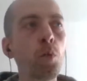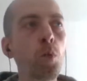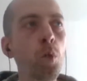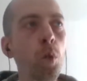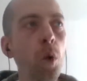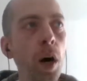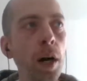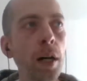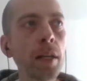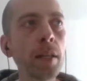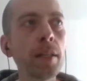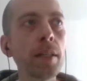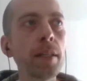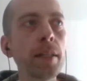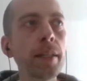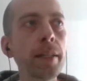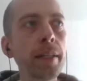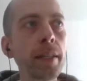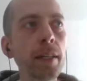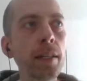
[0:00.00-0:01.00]

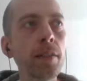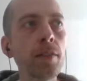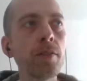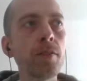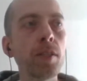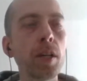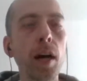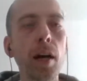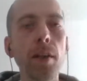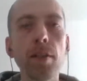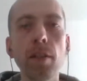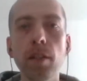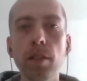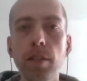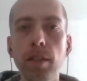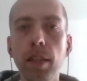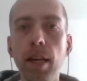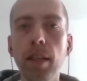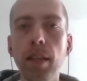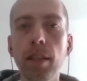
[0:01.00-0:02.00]
One is
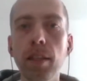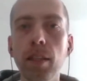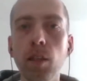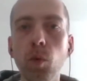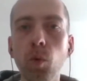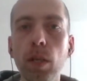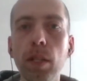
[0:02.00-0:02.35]
understanding